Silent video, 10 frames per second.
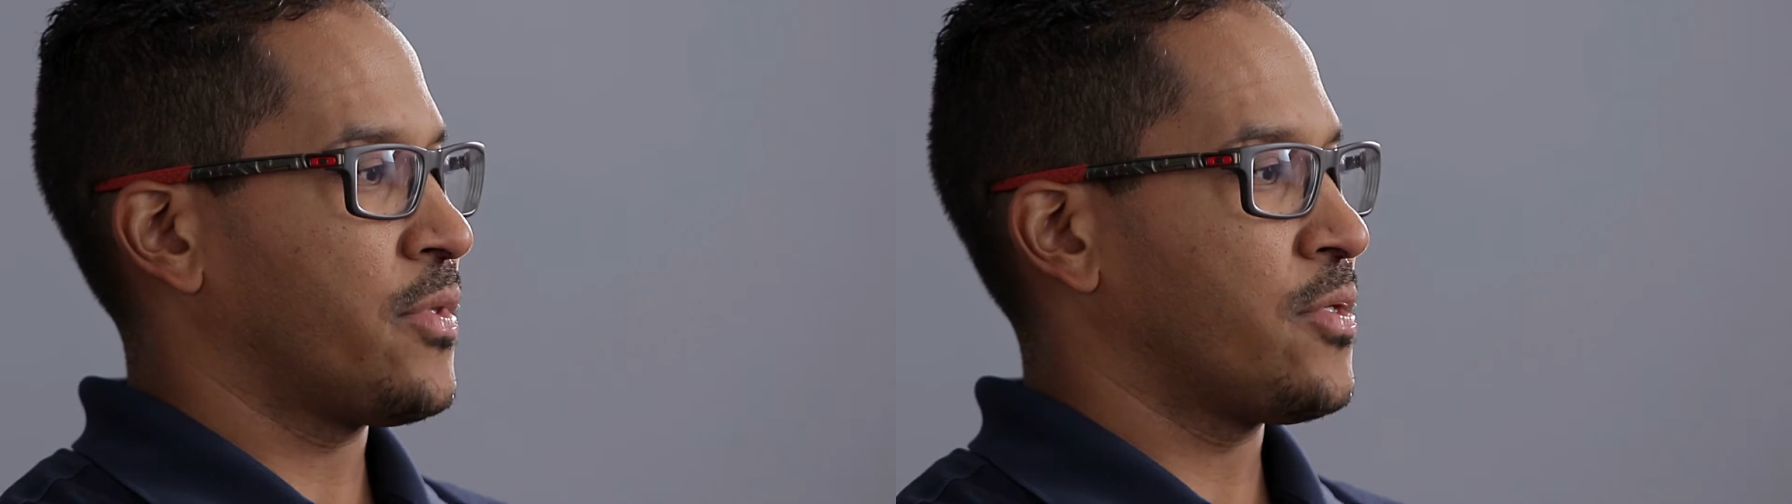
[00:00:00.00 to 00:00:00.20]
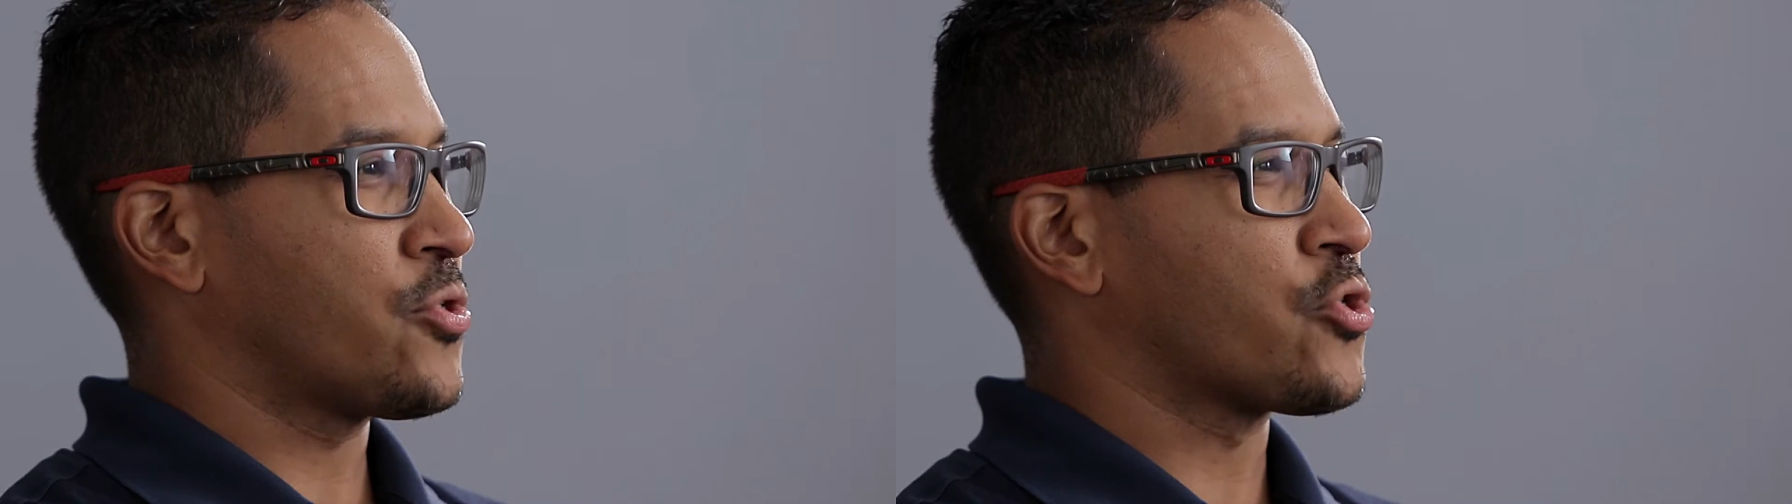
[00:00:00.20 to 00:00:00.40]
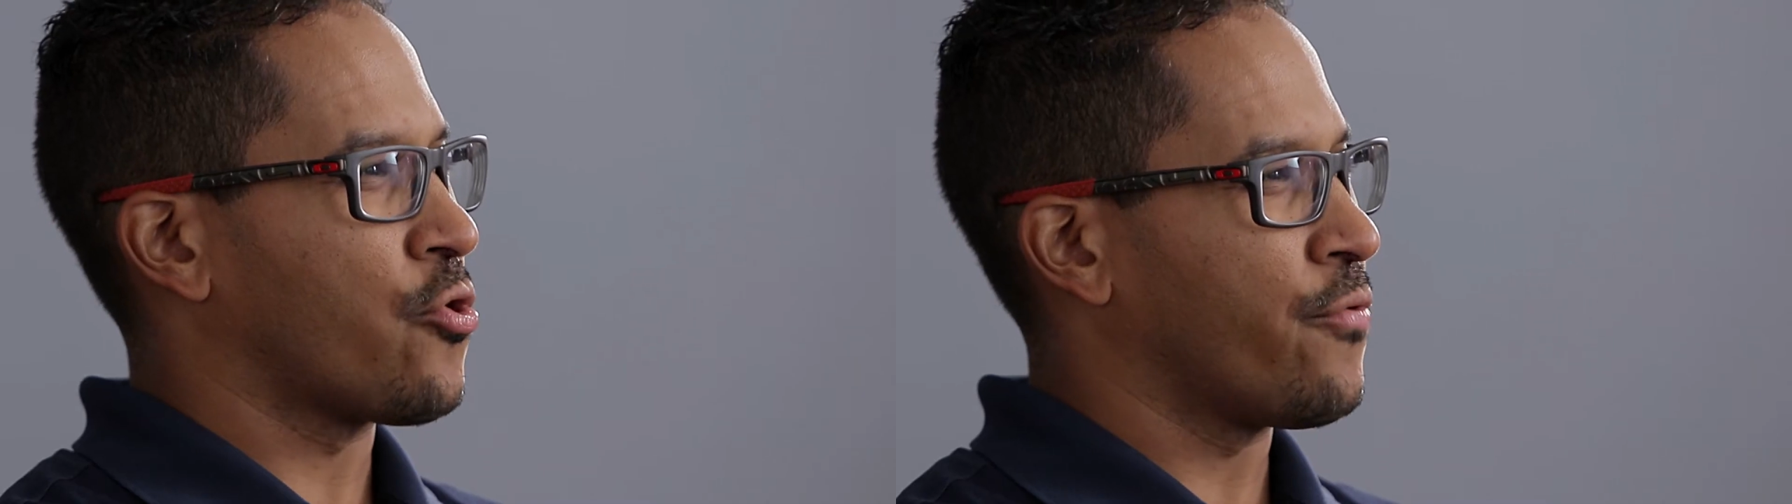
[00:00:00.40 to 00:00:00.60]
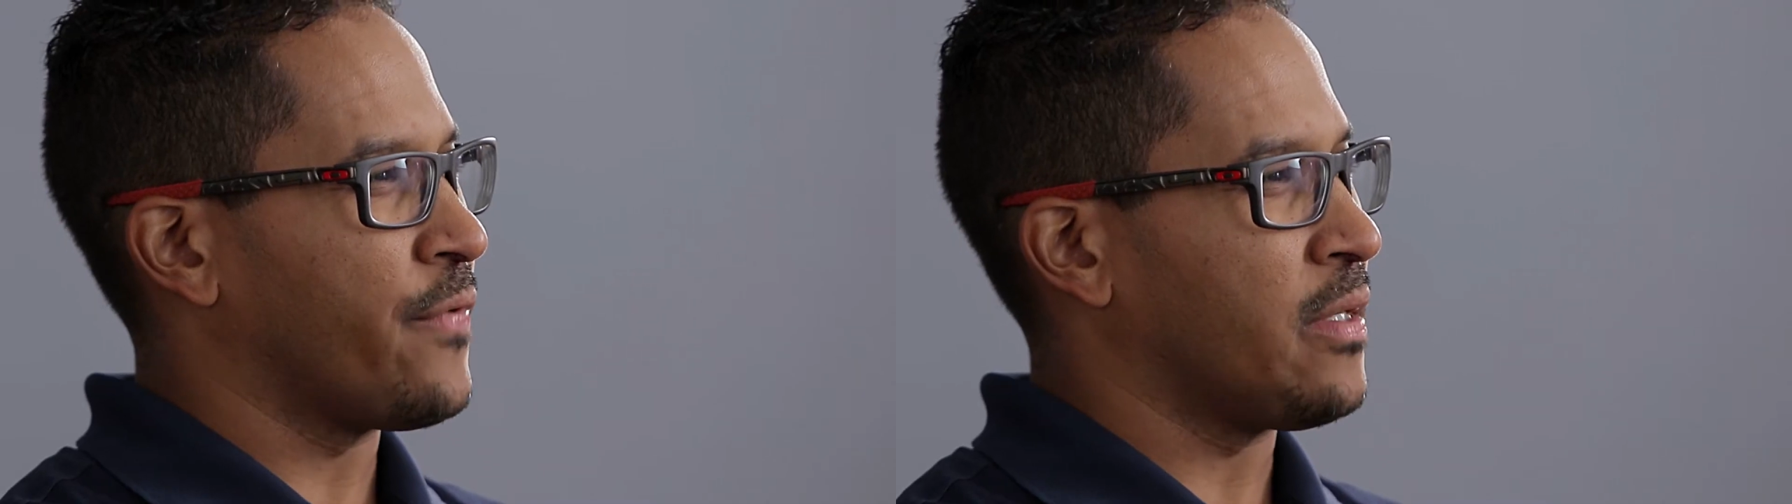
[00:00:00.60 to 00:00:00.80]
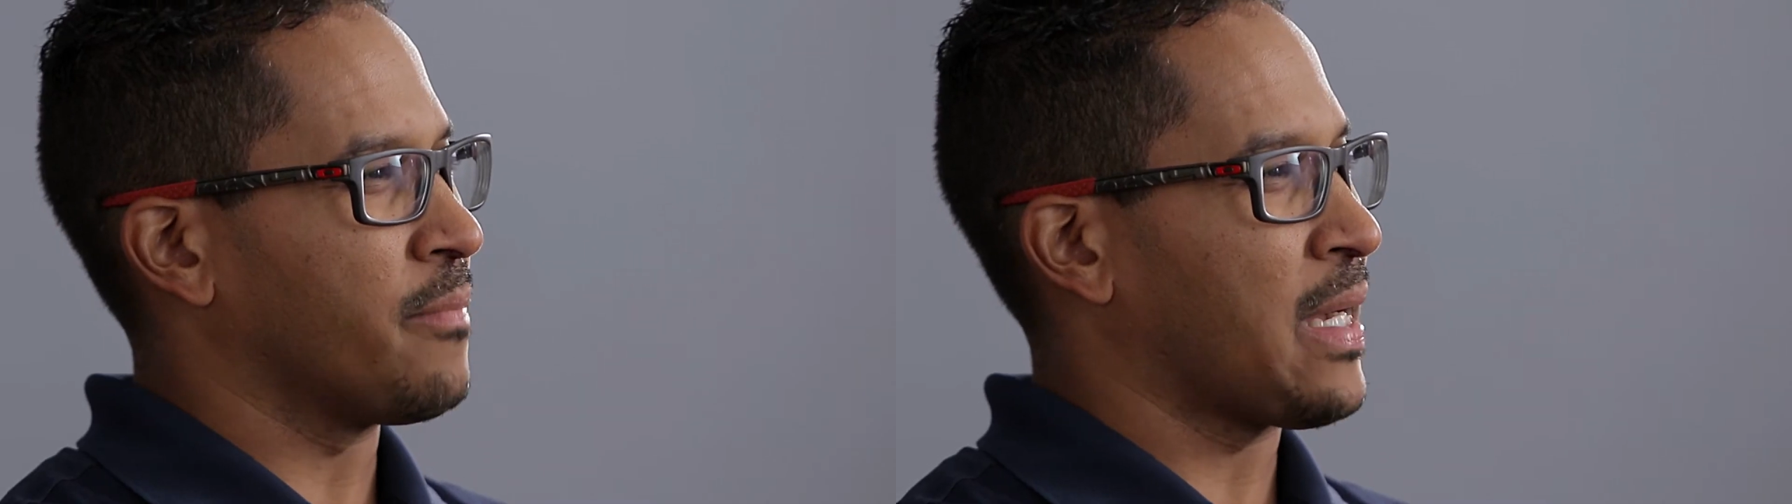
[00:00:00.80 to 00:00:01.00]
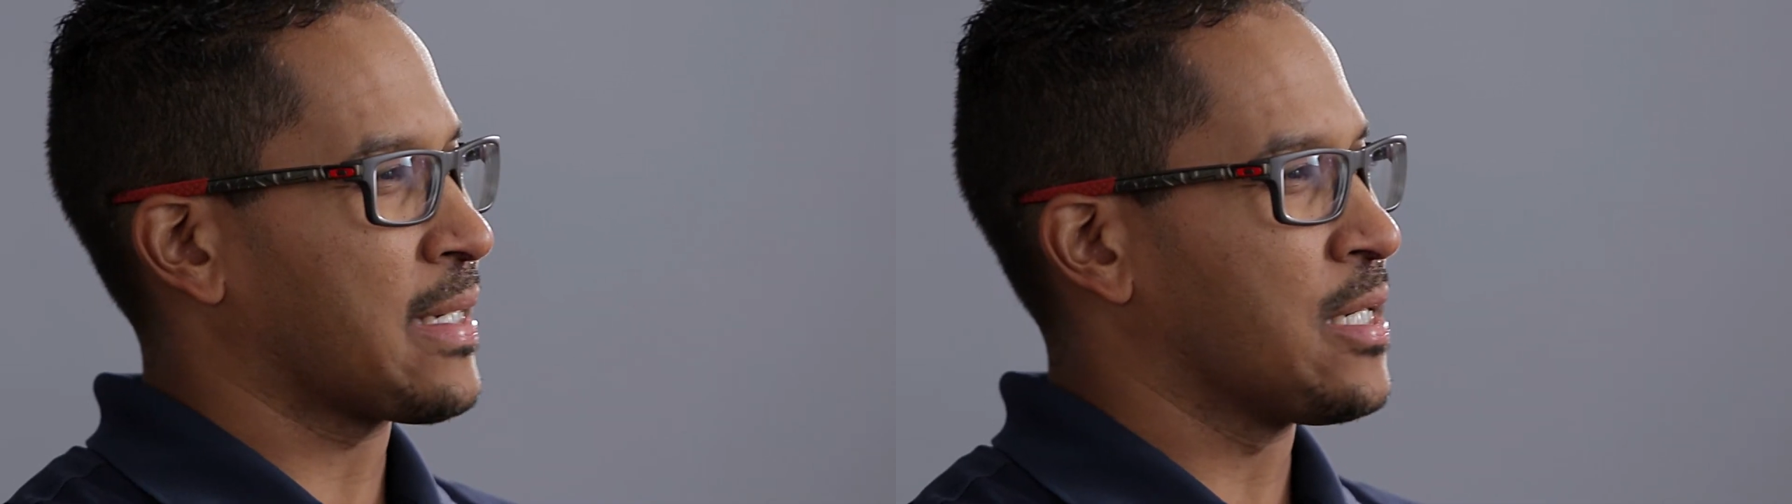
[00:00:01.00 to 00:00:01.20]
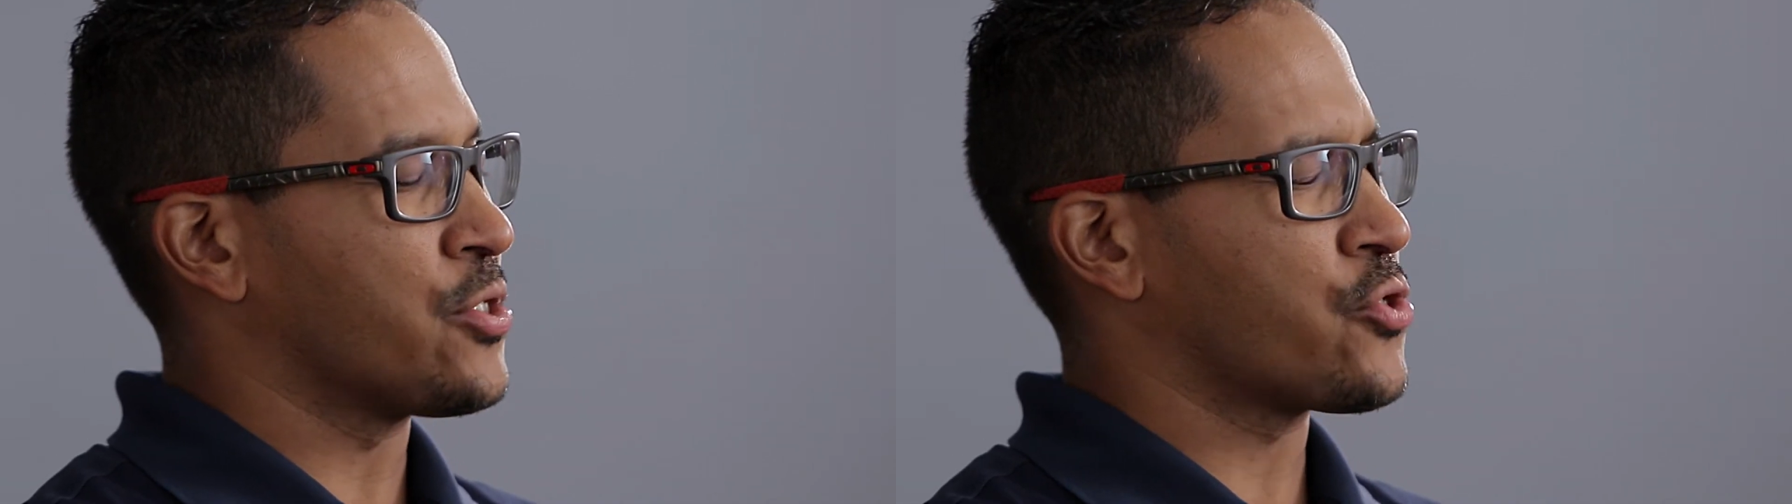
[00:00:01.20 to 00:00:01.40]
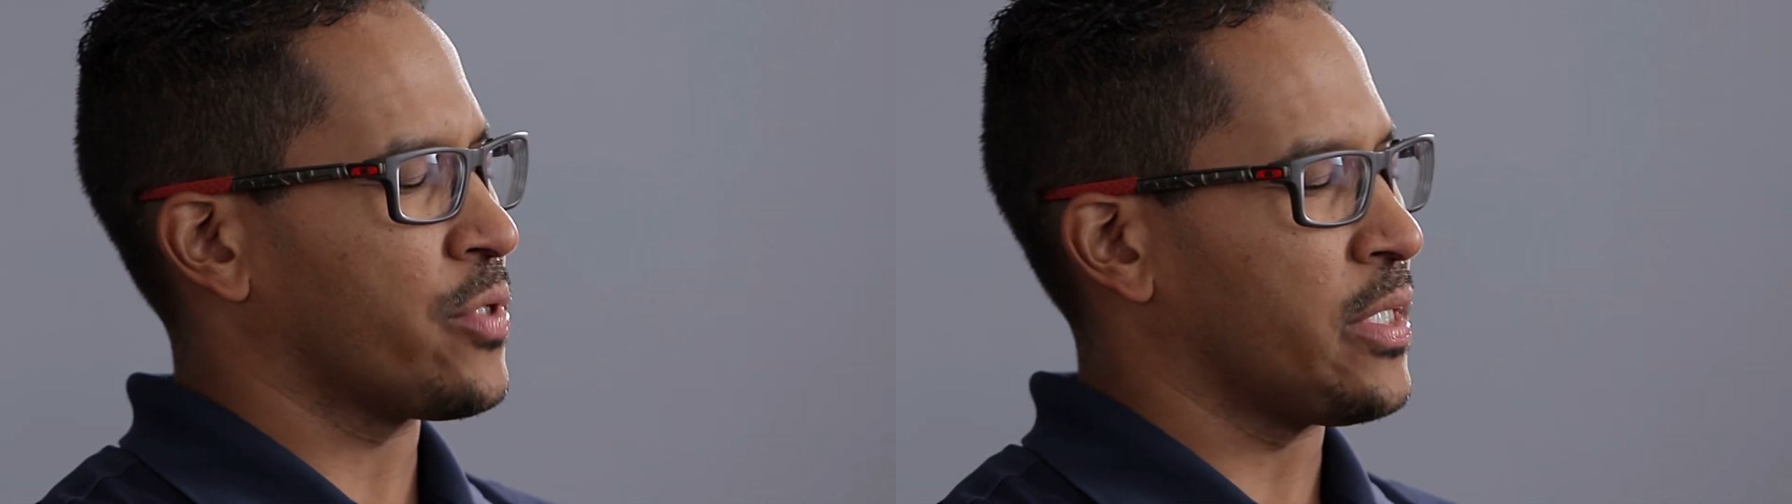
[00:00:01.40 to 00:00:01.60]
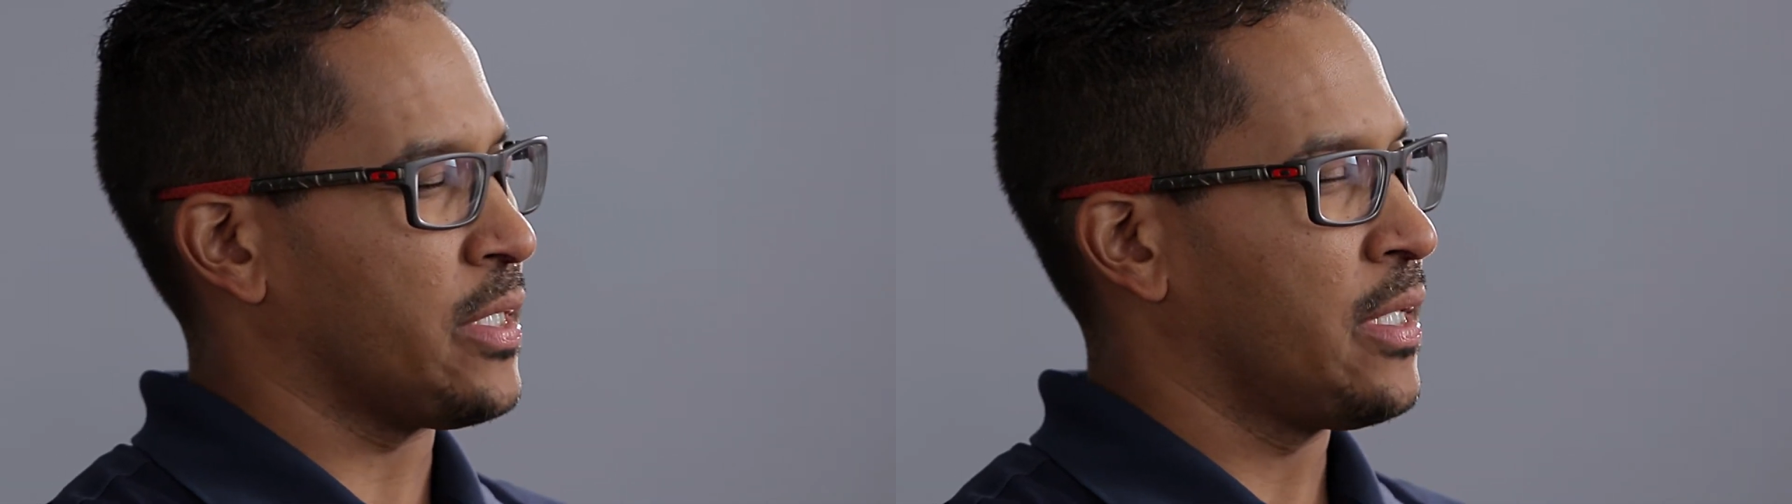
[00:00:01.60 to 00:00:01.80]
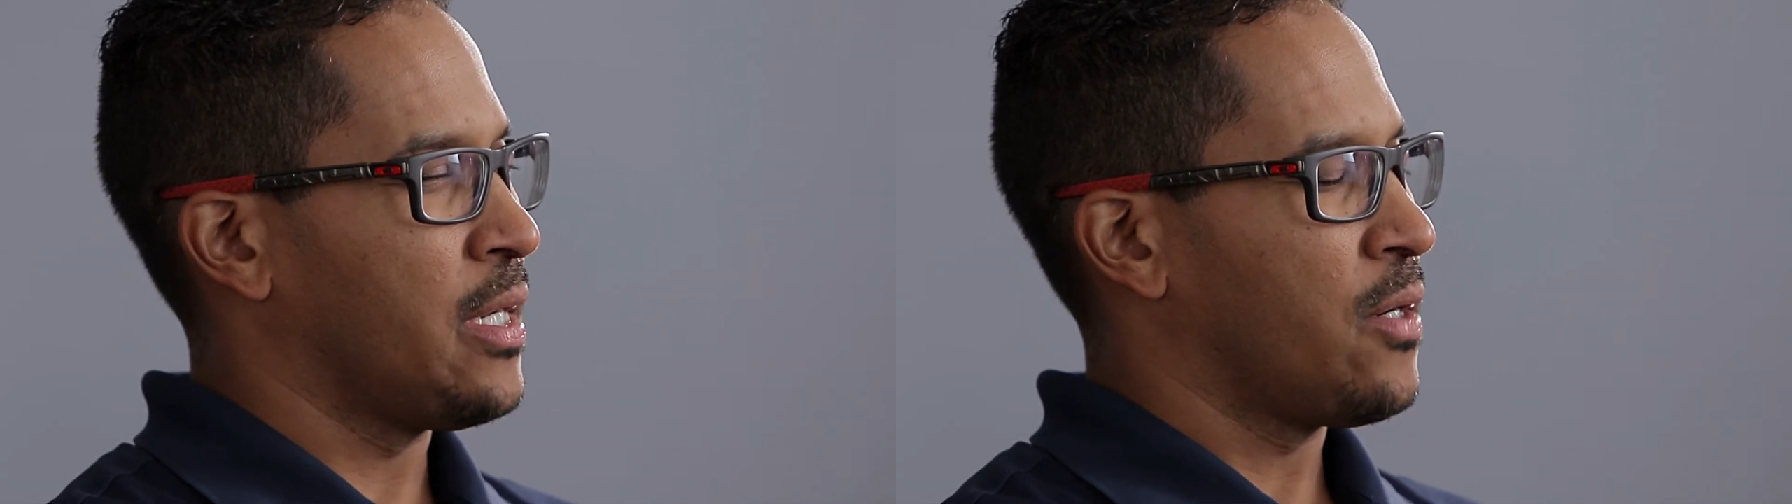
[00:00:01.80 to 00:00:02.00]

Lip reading: Serving my country